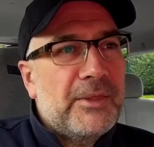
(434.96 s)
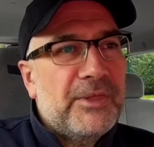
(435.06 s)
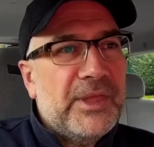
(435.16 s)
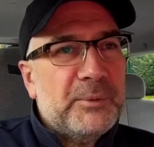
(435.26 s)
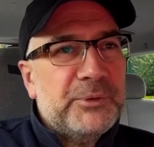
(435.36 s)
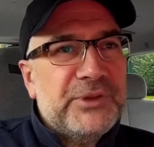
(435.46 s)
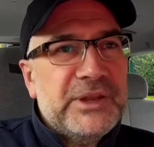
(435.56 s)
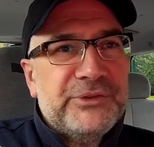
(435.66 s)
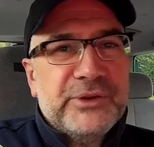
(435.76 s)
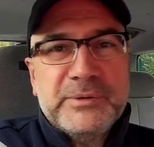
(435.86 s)
that was the
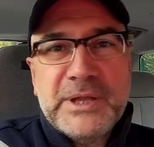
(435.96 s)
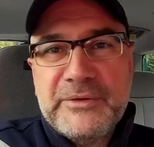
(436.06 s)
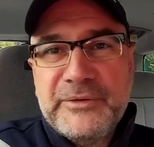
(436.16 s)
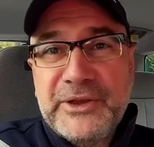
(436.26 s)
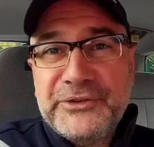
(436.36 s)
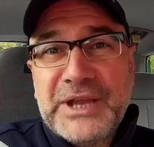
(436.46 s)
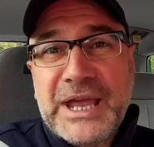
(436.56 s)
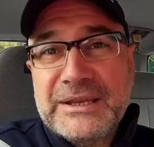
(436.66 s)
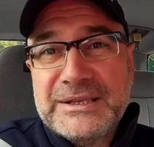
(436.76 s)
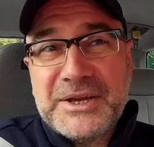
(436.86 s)
sort of like the first
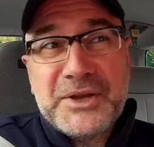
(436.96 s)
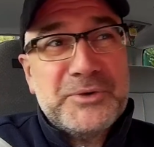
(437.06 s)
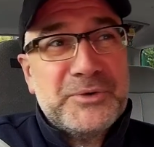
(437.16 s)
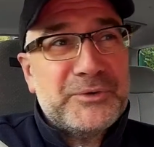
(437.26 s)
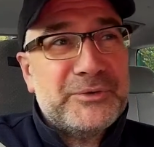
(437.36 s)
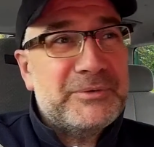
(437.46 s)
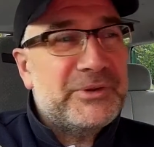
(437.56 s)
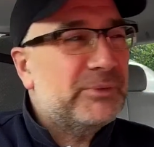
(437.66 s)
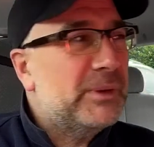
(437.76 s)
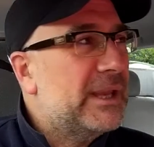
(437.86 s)
anecdote from this
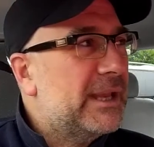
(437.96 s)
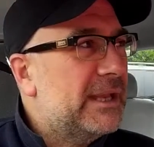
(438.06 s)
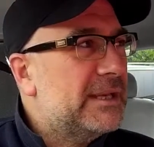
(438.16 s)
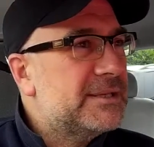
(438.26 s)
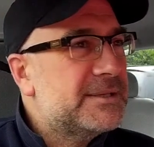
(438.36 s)
weekend,